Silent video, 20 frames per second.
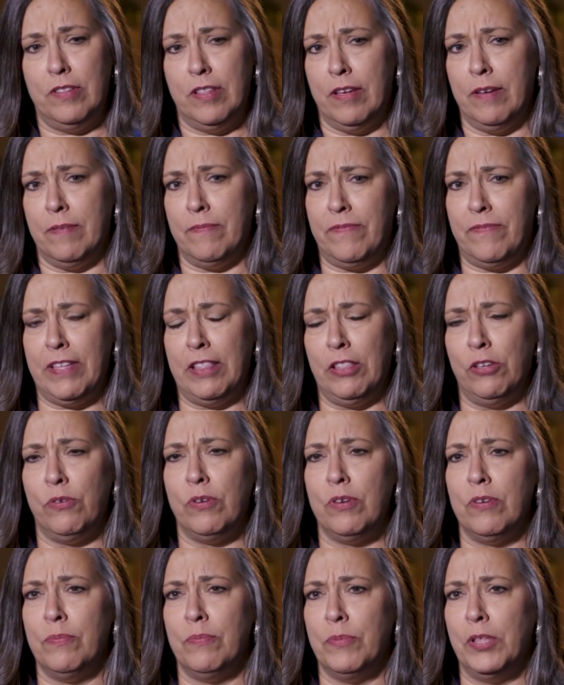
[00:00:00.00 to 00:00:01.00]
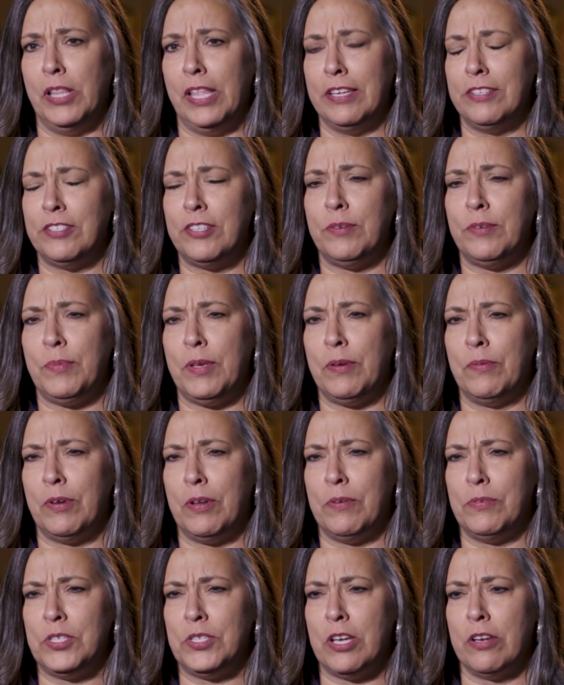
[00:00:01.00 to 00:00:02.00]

the fellow who molested me when I was